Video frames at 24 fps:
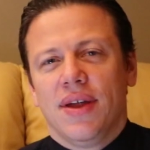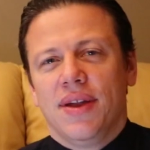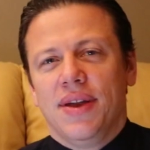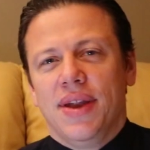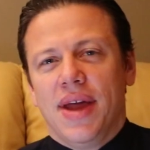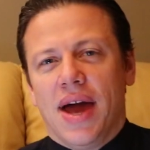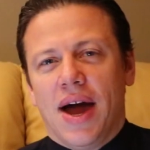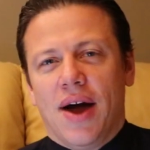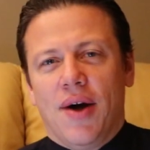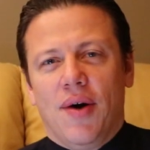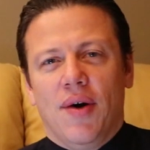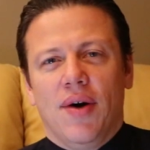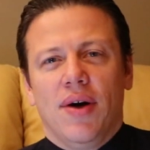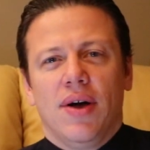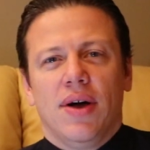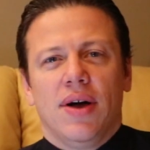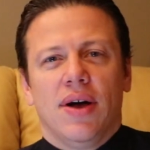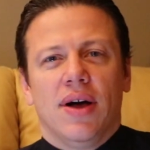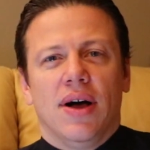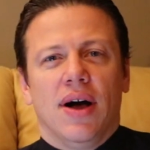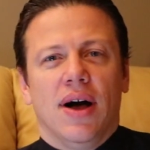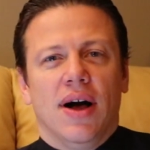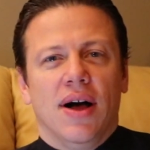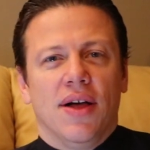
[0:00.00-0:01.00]
Now,
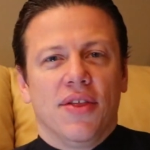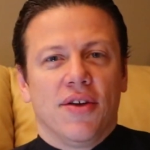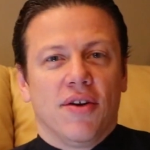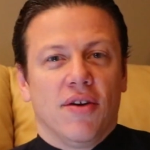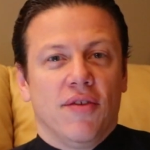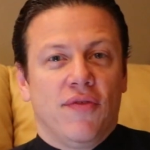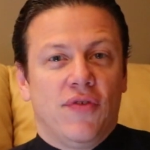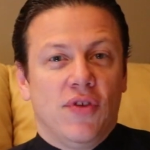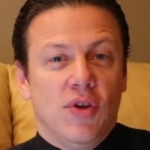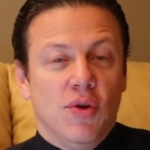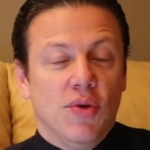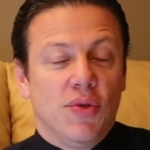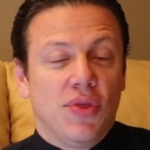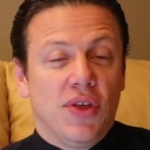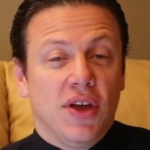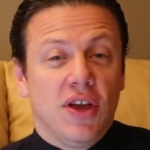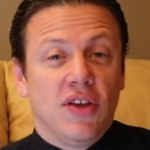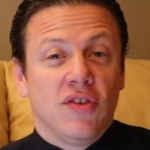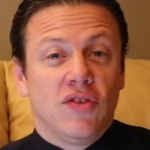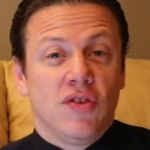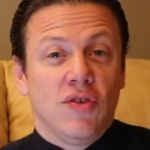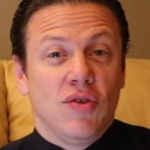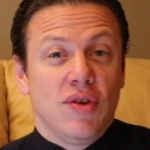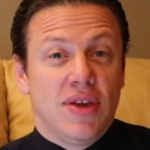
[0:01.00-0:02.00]
there are a few
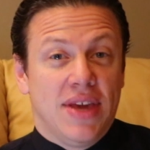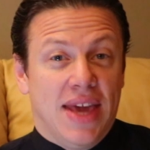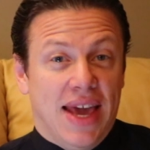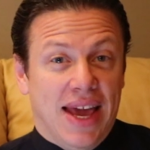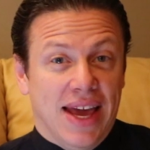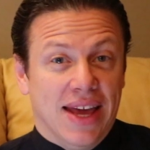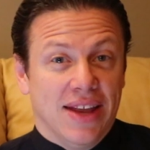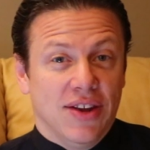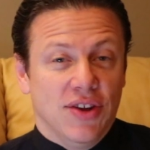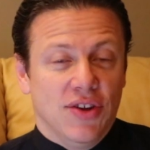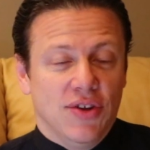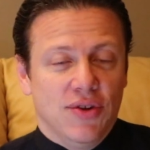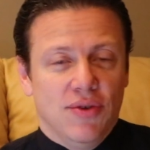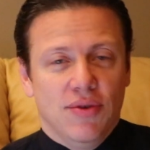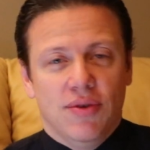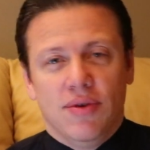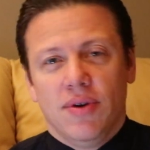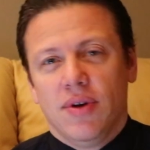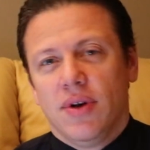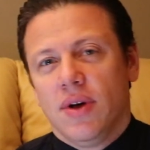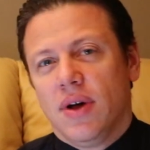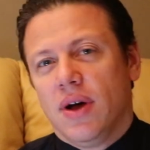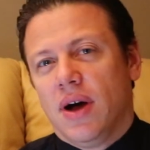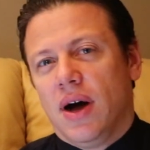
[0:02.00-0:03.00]
things you can do.
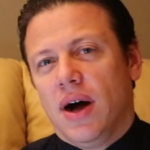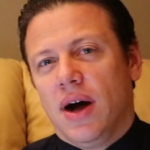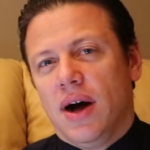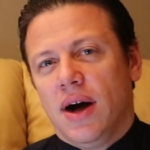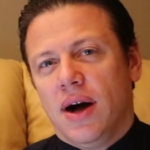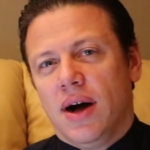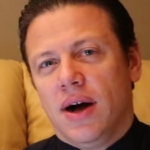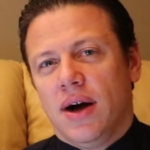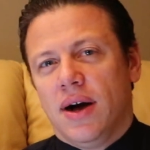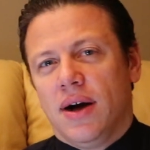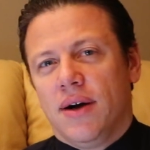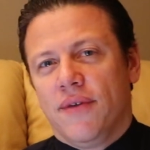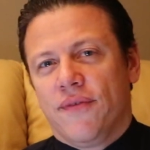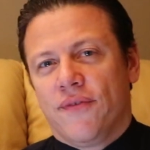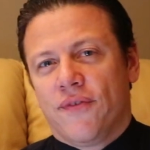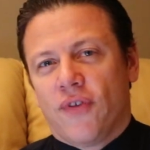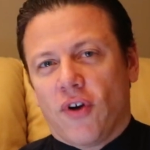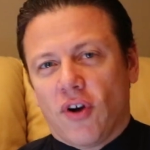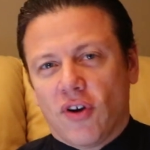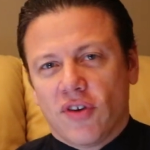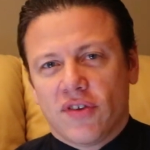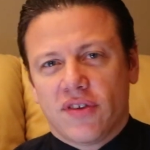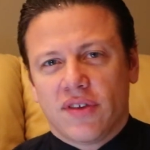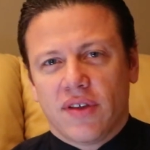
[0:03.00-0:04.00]

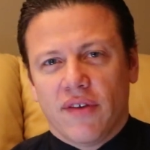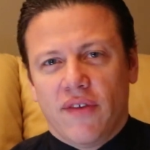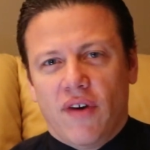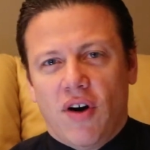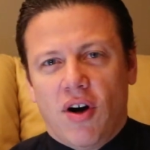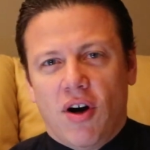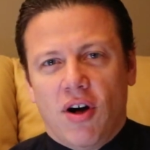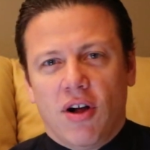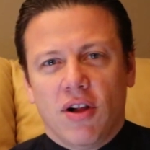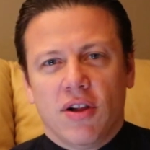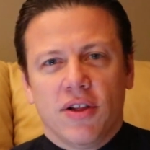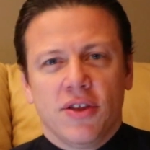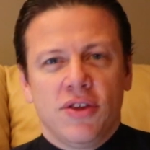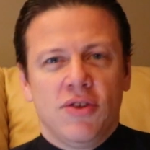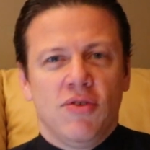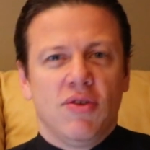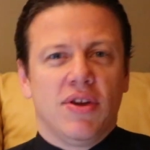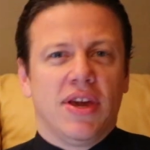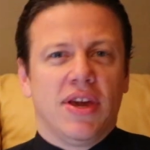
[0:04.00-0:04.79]
First of all, you